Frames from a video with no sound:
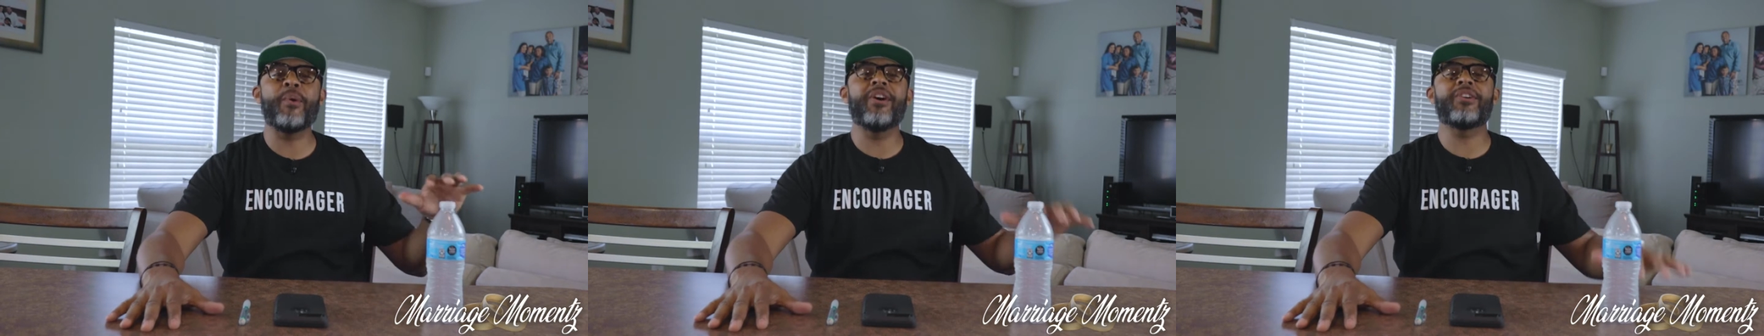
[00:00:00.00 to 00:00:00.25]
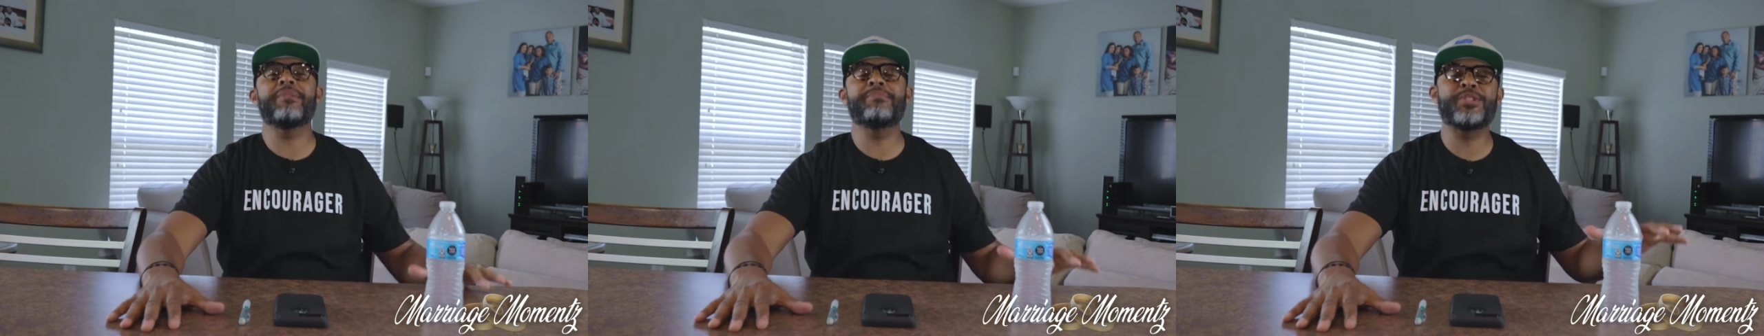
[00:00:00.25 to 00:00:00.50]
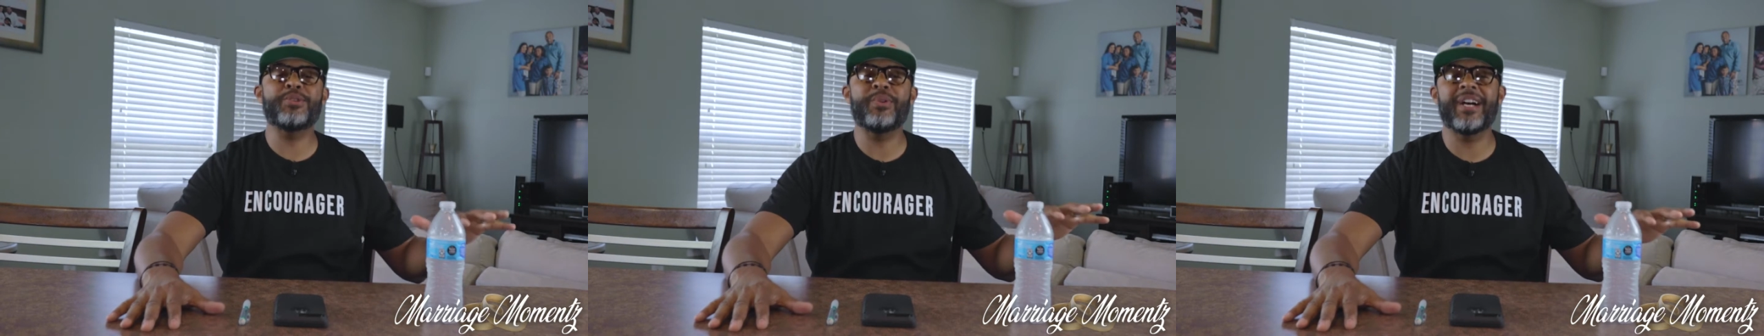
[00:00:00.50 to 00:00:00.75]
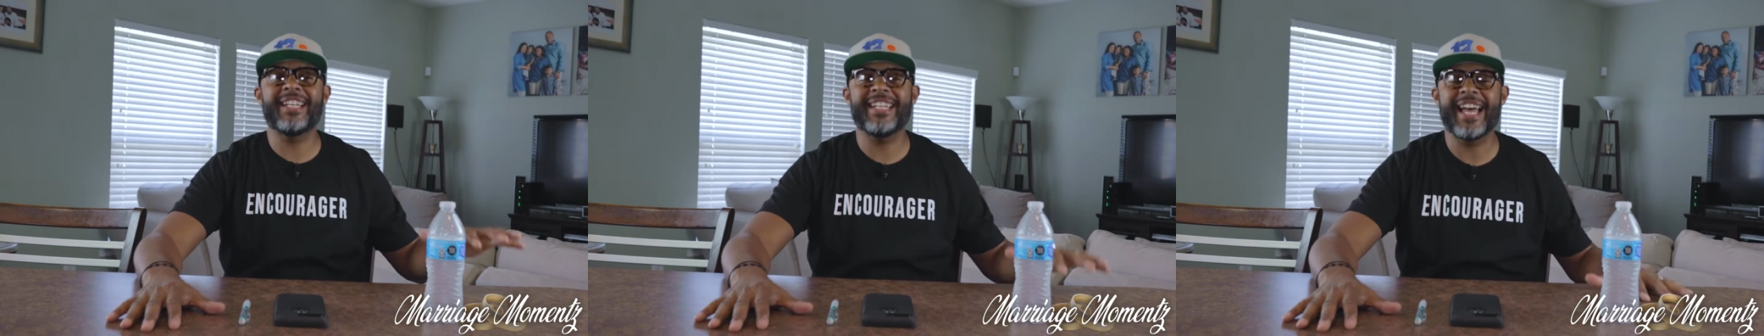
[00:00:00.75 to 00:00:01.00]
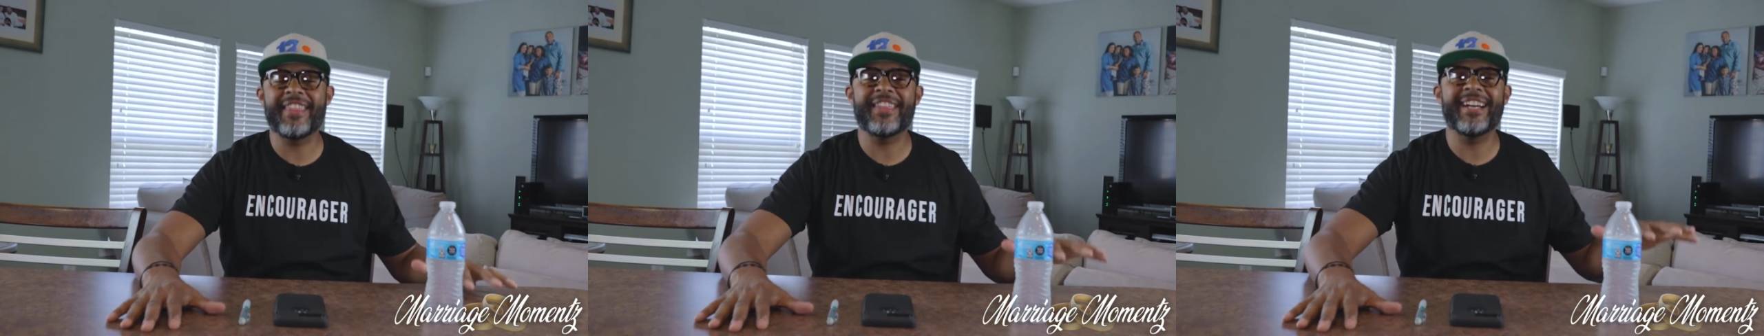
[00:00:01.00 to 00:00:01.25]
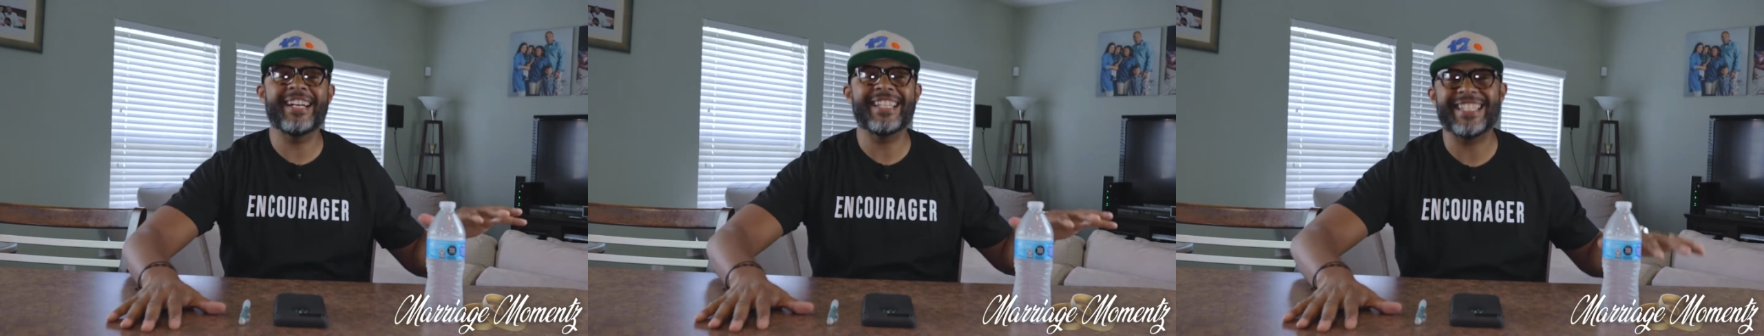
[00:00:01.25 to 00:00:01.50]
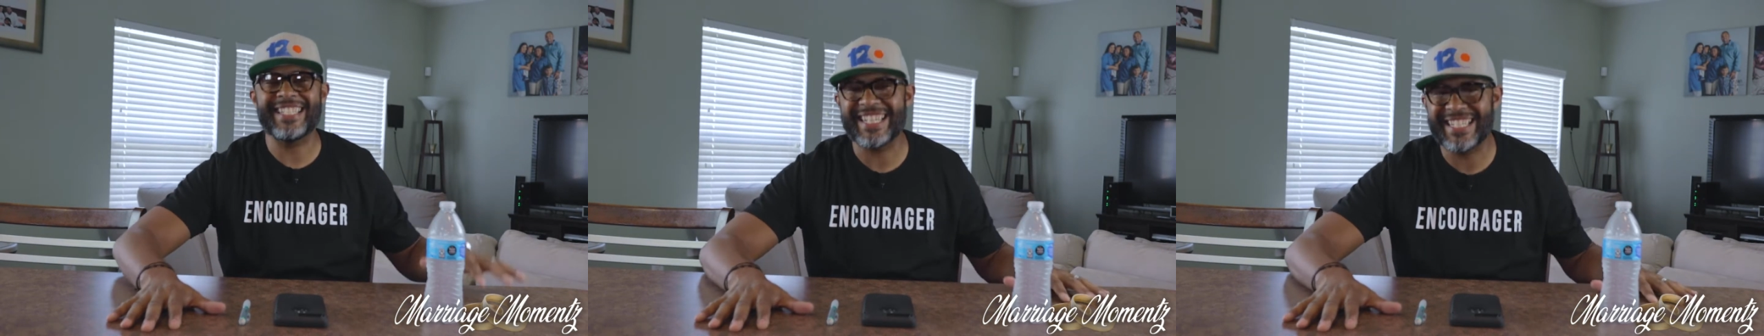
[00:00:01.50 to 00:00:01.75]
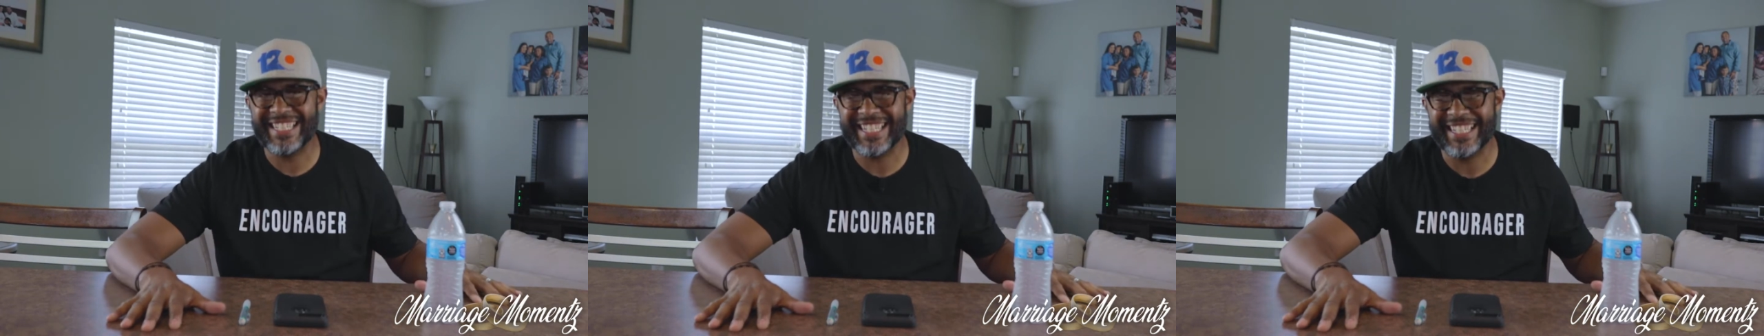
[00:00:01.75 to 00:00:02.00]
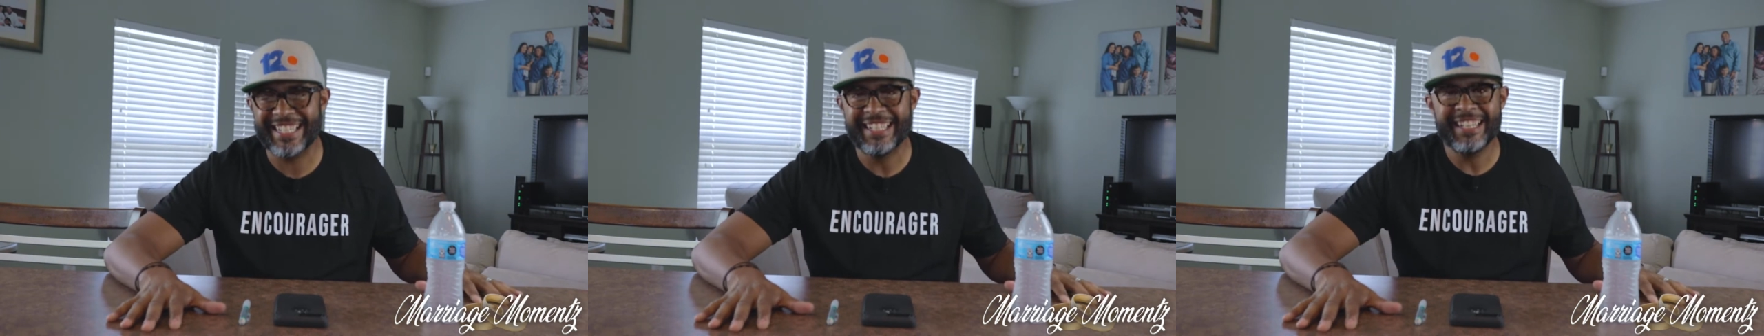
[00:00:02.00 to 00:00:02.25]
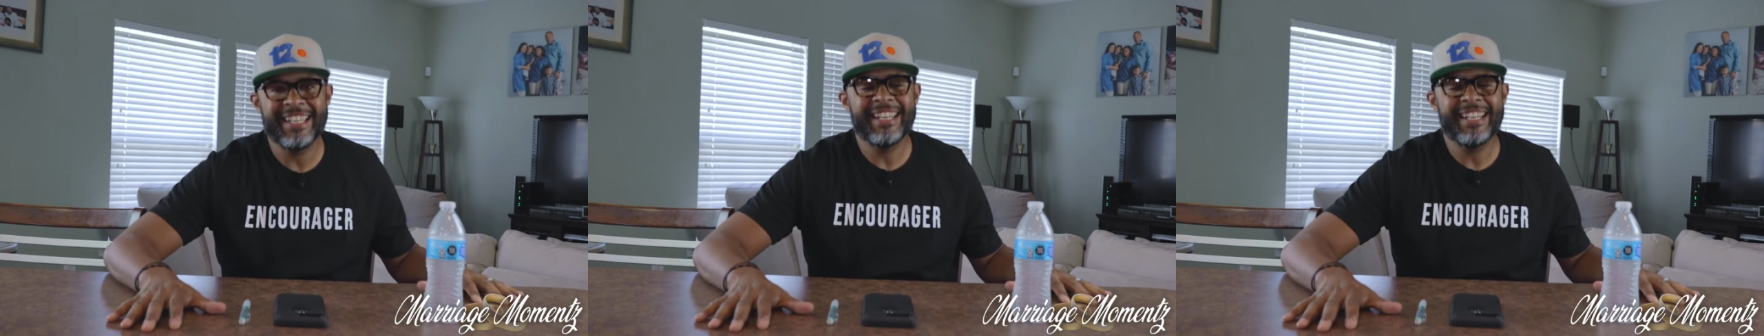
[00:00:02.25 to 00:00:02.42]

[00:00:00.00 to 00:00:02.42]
Welcome to another edition